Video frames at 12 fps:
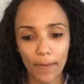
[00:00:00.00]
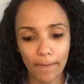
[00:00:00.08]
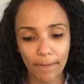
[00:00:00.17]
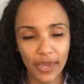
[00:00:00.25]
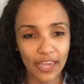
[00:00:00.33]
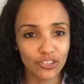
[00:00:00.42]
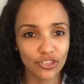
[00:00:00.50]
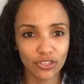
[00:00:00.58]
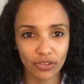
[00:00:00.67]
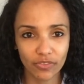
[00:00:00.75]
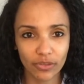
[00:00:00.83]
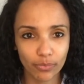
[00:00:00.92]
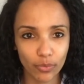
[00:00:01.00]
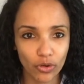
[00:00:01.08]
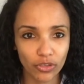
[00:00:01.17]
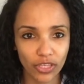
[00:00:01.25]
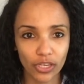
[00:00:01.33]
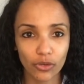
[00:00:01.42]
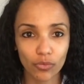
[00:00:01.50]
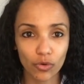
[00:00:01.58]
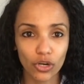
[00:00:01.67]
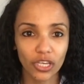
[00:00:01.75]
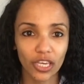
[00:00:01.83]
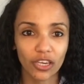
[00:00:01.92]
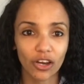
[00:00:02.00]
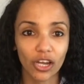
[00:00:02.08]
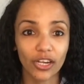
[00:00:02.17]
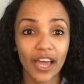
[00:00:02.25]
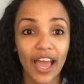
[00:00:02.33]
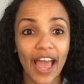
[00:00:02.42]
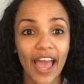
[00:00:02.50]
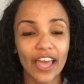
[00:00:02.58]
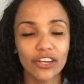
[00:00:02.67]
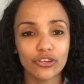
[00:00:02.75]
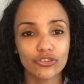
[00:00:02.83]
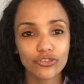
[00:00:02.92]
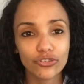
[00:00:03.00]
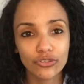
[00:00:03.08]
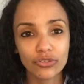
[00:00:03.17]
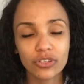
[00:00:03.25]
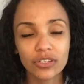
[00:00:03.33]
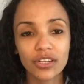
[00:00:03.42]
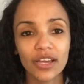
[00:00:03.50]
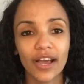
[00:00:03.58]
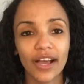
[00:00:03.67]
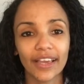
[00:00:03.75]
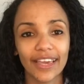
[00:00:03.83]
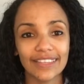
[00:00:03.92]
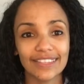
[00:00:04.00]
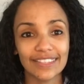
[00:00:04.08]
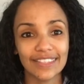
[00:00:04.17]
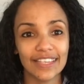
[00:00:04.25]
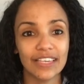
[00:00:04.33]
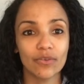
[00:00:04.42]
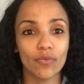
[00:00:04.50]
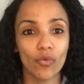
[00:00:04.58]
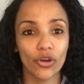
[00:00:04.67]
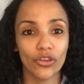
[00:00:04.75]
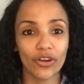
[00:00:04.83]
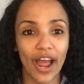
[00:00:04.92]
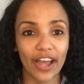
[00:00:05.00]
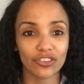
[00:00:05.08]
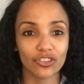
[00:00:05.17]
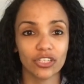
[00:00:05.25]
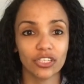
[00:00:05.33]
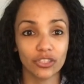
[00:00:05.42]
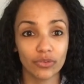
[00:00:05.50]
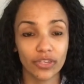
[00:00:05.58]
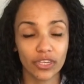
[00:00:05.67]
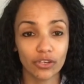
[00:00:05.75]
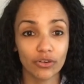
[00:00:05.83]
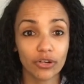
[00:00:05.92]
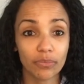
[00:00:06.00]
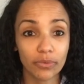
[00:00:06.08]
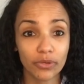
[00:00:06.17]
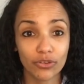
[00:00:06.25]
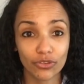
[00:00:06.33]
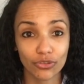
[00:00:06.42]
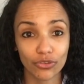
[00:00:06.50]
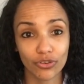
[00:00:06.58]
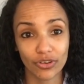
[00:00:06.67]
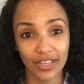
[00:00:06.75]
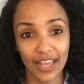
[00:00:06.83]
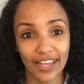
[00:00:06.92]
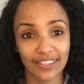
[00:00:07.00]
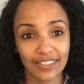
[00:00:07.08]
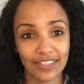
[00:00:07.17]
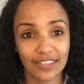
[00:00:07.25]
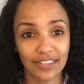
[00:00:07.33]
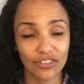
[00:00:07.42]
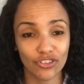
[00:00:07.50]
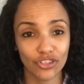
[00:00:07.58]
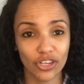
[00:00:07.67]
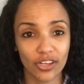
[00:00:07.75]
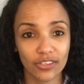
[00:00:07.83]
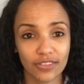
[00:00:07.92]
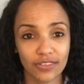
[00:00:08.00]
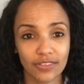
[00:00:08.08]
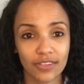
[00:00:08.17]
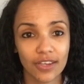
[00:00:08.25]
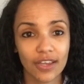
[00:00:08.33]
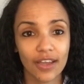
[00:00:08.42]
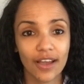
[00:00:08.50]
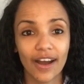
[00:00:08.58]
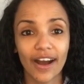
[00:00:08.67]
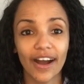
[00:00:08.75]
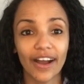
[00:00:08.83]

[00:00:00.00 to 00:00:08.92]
pages of the book that you're working on, and your student can see what you're actually doing in your computer. So your class isn't just a